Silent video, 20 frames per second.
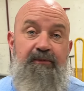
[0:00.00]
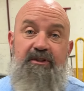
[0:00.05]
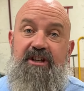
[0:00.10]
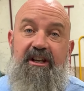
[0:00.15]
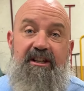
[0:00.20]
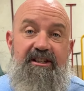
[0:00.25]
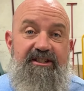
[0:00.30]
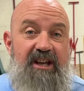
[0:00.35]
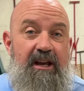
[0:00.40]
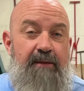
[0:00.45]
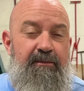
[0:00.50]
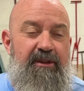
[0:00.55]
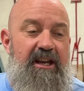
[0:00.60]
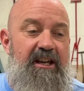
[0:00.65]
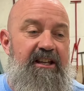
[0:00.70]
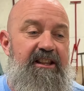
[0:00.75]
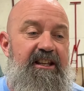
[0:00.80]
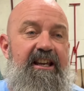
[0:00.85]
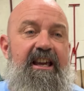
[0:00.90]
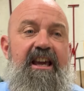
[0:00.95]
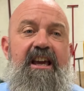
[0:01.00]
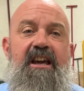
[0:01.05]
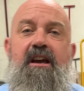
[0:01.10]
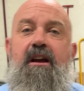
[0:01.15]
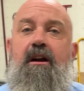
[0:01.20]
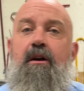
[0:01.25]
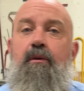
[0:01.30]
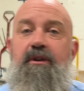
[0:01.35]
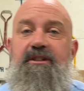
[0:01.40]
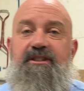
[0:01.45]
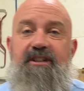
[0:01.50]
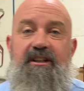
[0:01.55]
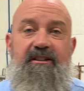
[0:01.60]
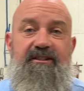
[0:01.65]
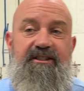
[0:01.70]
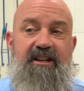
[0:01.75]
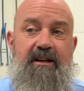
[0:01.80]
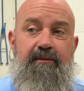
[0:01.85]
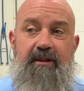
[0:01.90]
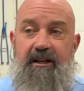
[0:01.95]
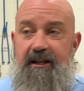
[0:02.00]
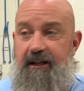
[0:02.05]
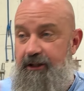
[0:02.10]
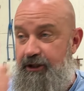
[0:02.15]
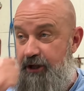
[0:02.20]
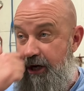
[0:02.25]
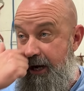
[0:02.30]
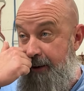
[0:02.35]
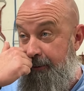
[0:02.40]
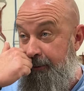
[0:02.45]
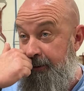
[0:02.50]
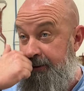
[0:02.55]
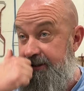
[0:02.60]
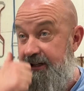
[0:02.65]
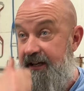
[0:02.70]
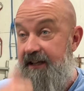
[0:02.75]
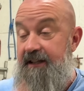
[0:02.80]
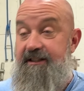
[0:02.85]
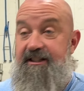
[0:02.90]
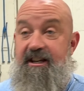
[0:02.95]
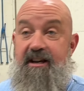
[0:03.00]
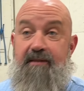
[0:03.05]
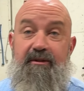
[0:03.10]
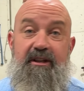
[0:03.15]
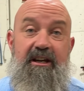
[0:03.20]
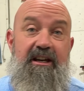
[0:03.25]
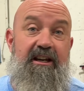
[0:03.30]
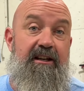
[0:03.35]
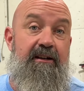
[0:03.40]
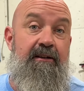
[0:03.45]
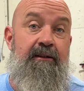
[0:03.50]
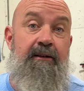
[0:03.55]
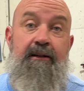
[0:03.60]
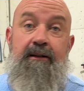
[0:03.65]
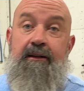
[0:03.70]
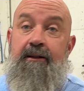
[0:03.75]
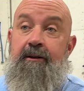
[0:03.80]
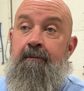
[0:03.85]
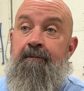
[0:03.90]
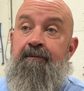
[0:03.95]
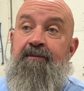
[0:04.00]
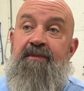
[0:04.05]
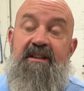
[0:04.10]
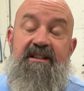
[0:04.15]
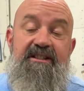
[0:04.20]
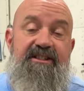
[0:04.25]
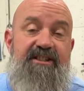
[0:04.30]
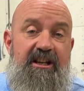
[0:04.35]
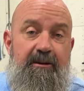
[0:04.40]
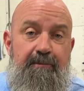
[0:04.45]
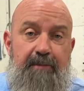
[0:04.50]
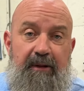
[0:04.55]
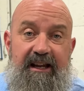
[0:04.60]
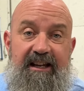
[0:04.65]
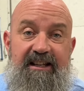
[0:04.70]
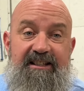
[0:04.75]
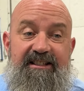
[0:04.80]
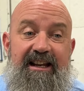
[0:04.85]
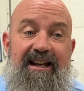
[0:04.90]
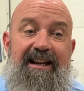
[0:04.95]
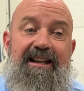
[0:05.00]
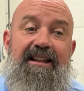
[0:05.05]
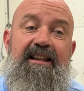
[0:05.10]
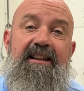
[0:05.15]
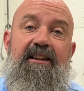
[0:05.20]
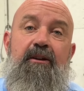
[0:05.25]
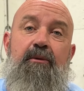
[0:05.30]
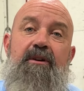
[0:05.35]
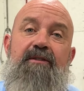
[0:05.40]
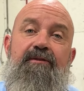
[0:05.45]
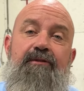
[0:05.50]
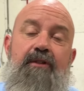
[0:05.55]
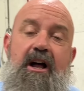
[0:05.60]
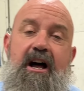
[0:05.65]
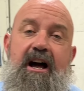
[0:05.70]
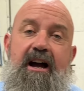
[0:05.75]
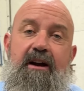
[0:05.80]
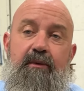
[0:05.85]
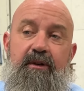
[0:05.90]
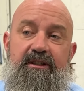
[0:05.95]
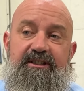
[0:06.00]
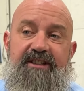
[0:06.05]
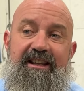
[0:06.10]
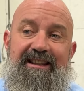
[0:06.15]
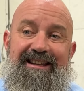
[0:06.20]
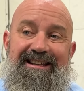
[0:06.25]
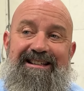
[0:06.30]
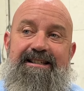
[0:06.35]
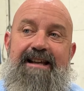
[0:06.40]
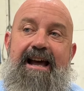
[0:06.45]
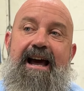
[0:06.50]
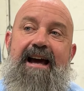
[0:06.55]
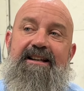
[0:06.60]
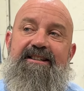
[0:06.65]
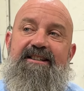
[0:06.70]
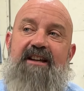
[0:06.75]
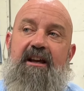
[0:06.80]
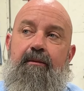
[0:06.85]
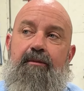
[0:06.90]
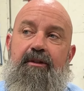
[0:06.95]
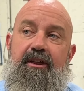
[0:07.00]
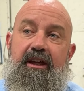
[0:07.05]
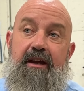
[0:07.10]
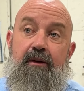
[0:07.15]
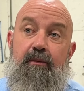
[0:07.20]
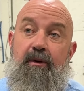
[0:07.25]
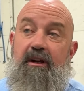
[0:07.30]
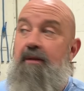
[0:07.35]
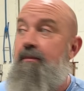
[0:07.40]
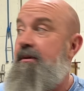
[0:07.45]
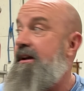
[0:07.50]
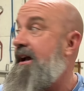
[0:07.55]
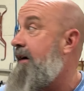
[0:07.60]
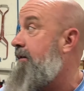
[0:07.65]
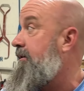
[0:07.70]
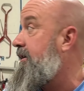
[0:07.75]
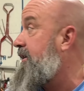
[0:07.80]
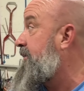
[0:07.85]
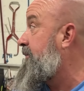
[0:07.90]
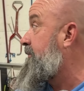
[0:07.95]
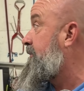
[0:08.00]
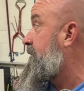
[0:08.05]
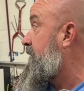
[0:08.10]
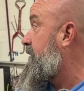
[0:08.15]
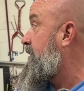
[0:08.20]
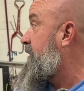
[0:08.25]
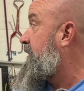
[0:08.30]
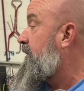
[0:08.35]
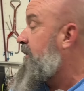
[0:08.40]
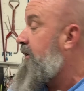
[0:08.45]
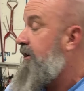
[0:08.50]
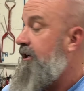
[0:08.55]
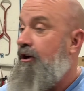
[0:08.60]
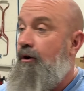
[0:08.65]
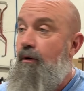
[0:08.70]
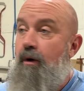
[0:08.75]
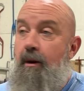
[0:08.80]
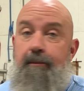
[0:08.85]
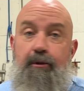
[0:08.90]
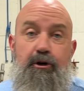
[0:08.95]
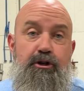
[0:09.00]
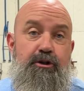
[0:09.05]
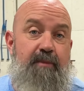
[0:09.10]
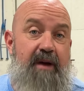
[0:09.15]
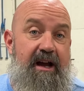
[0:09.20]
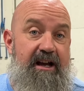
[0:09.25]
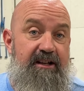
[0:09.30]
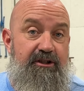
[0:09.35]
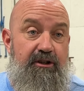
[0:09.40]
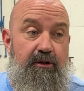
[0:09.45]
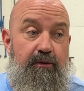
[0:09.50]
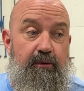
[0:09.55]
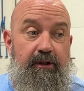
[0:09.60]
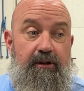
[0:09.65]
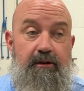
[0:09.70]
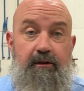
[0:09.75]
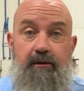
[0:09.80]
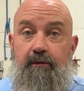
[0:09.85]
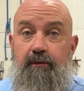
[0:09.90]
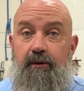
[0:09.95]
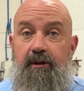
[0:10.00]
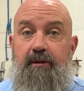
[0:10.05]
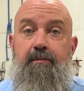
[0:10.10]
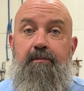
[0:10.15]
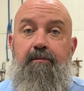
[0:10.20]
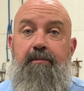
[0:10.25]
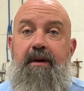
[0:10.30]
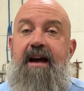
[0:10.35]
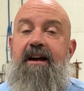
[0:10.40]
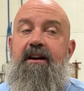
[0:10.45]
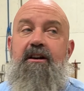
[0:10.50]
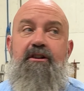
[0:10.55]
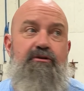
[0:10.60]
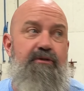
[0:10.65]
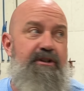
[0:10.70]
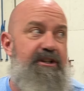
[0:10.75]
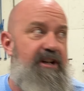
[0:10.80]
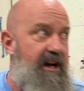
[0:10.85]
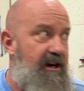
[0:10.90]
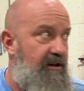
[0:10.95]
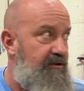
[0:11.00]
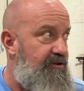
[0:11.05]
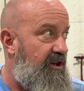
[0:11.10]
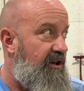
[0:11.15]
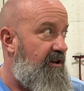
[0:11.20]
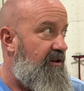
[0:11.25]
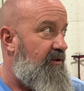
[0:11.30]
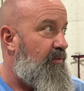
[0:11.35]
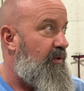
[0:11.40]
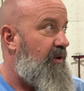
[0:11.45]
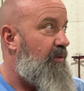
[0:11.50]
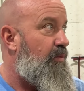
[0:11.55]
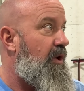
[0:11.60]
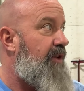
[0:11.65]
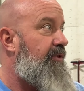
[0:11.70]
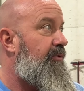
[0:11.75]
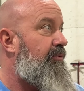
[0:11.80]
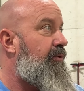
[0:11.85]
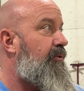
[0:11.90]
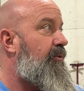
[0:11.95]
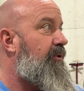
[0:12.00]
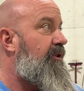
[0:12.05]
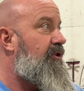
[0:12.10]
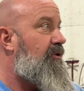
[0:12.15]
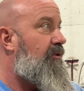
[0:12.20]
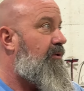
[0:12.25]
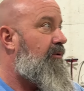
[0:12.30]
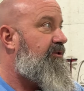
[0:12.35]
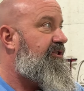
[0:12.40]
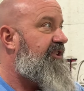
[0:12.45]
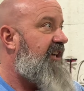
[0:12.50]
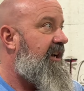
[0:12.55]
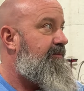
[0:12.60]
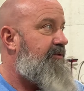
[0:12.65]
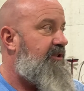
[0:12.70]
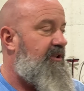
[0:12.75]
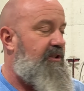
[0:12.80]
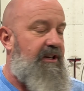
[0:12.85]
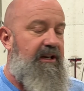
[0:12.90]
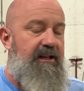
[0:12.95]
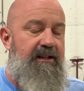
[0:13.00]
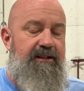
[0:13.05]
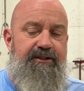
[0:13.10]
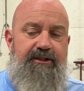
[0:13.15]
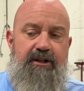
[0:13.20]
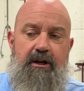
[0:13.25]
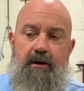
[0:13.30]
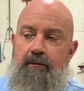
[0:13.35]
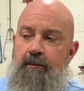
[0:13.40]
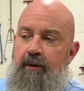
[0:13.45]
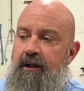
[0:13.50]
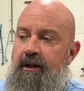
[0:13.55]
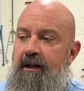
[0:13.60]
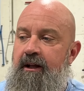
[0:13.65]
Say the same thing in the King Air. We say the same thing in jet. We say the same thing in seaplanes. Anything that we fly, we say the exact same thing. We could be out in, you know, a Bushmaster with backcountry tires on it, and we run through and do those types of things. So